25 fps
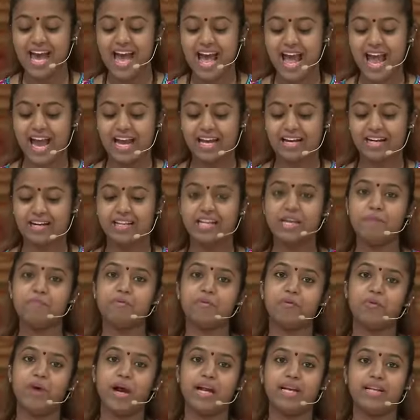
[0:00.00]
And he
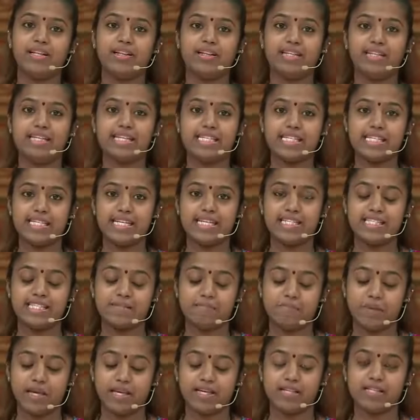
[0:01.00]
provided the listening
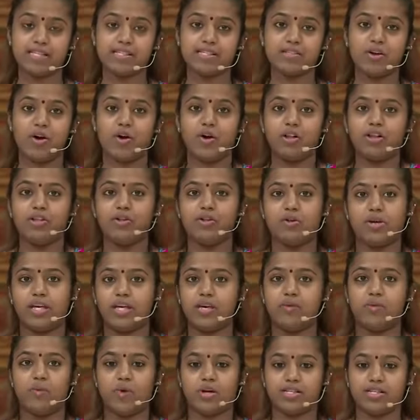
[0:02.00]
space, although
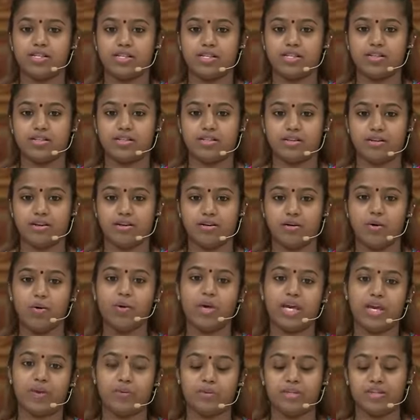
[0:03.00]
he wasn't
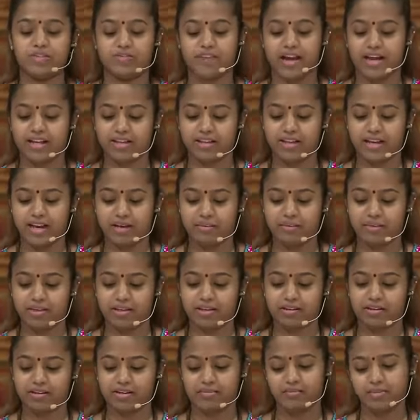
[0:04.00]
okay with the fact that I'm
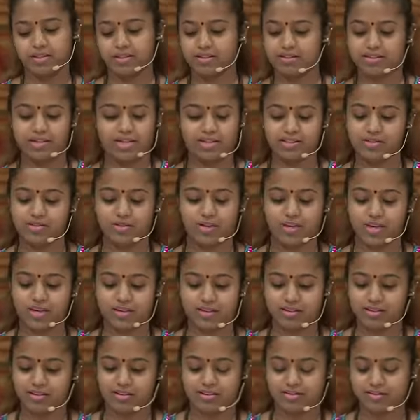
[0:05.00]
here, but that's okay.
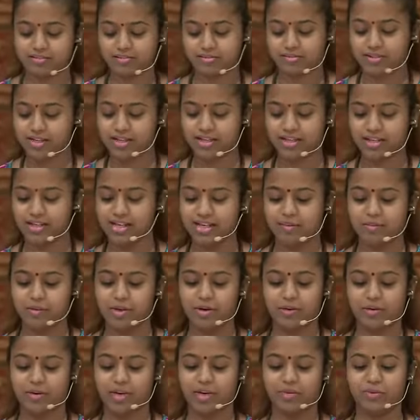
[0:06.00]
And he'll
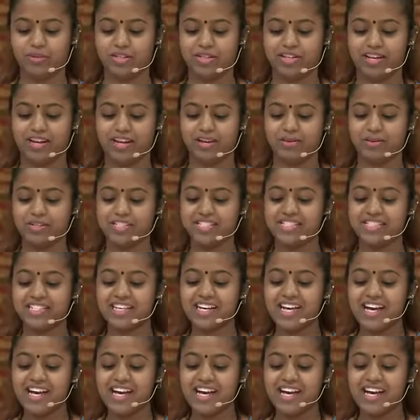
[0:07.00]
be okay with it anyways.